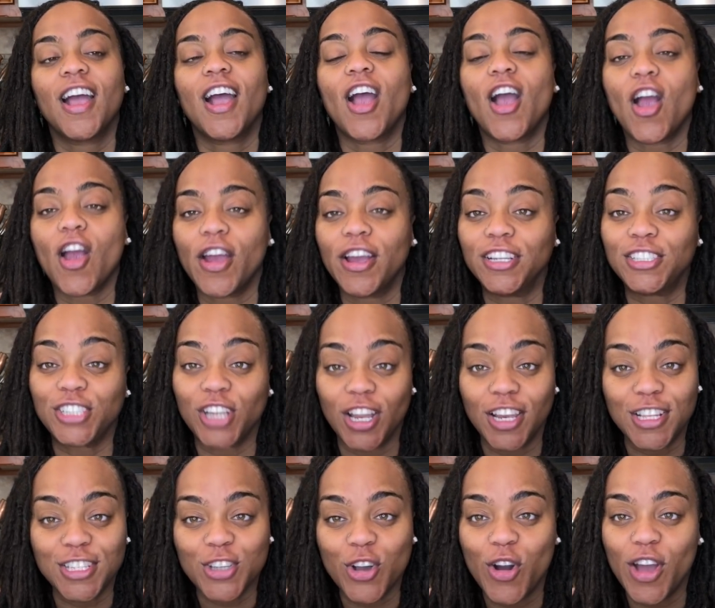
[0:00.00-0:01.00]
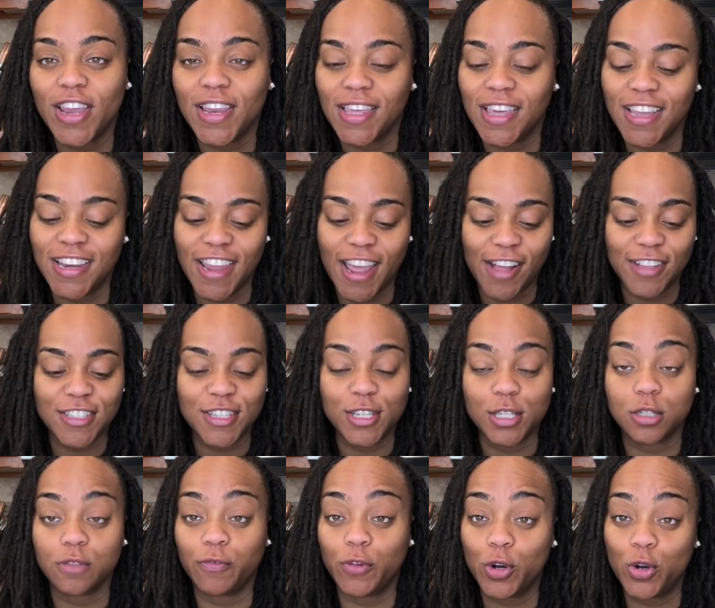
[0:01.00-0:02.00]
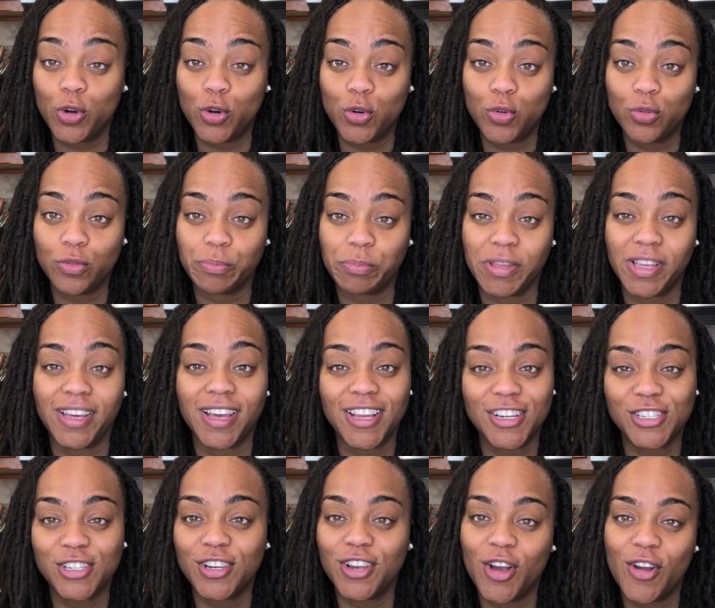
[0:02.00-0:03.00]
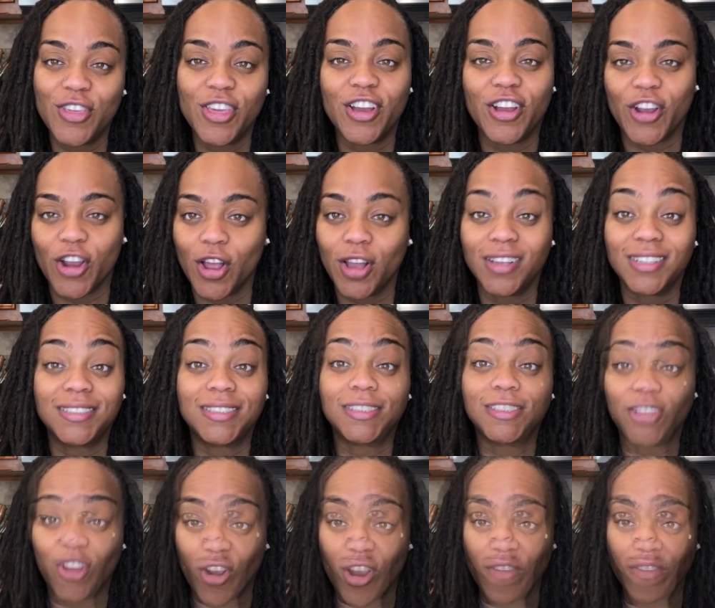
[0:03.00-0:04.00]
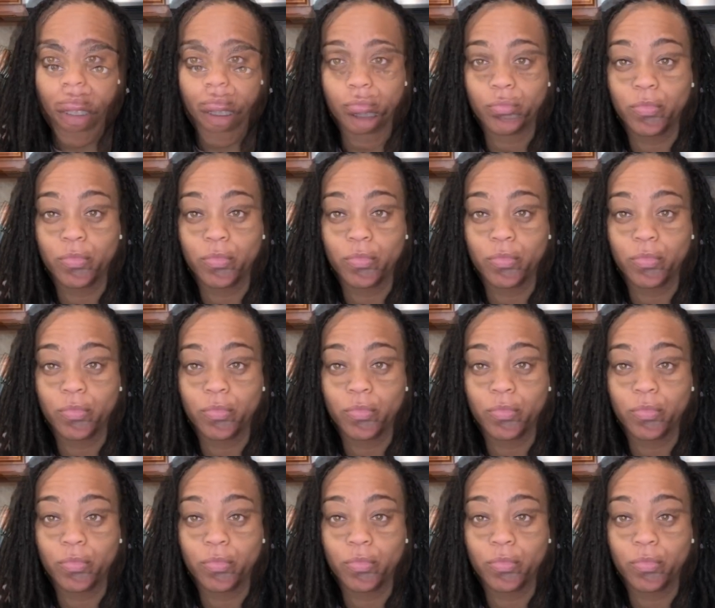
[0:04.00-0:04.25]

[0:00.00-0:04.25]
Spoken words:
All right, y'all, let's go ahead and get down to this food because you know your girl is starving.